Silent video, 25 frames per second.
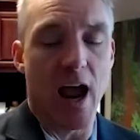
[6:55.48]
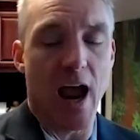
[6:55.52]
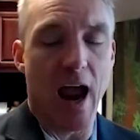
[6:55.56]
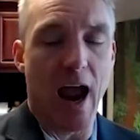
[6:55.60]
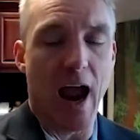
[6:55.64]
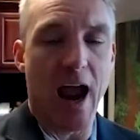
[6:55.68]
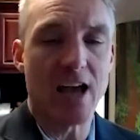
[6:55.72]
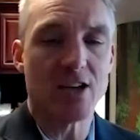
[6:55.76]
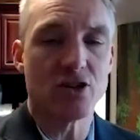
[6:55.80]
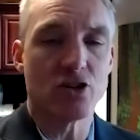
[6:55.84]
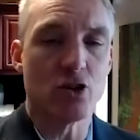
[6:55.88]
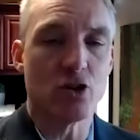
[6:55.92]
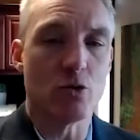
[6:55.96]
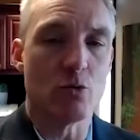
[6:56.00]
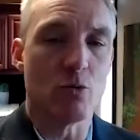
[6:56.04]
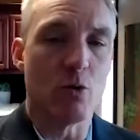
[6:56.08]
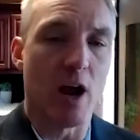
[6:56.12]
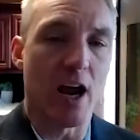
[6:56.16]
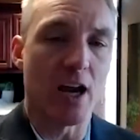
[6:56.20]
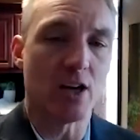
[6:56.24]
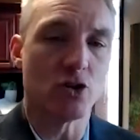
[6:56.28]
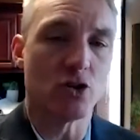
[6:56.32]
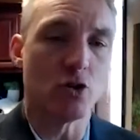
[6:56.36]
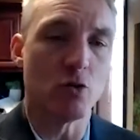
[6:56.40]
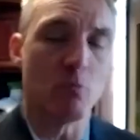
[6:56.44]
as
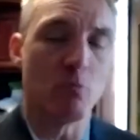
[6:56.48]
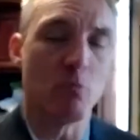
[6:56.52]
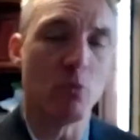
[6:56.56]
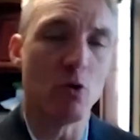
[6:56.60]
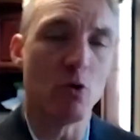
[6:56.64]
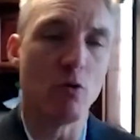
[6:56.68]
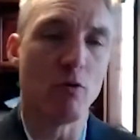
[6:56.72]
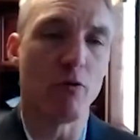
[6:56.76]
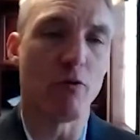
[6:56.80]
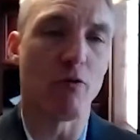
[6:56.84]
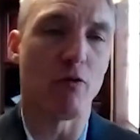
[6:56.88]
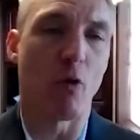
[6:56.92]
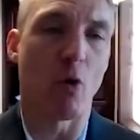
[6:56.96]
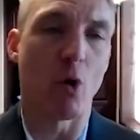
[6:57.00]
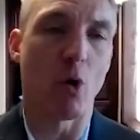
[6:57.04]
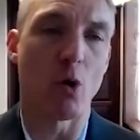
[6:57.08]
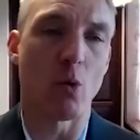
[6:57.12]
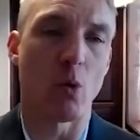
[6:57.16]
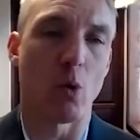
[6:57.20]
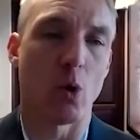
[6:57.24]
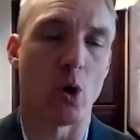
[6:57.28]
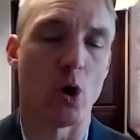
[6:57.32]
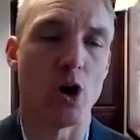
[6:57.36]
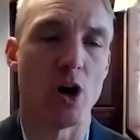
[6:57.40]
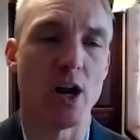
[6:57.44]
you move
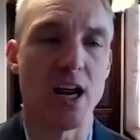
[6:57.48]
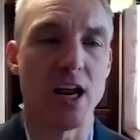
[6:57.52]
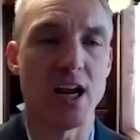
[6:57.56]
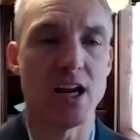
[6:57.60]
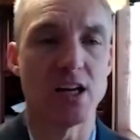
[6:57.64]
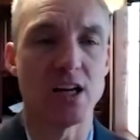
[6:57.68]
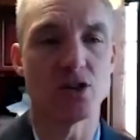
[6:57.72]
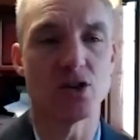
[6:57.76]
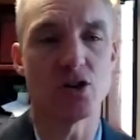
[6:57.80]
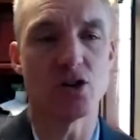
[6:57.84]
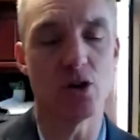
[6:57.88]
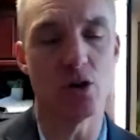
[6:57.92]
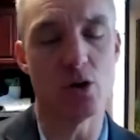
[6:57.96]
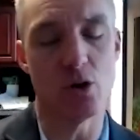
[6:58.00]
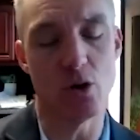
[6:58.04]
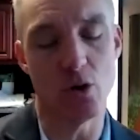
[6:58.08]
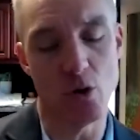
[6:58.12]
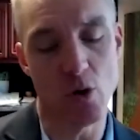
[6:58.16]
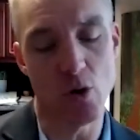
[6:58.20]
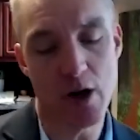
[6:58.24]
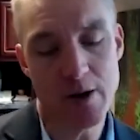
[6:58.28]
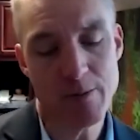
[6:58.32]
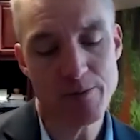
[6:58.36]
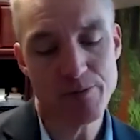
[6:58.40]
forward into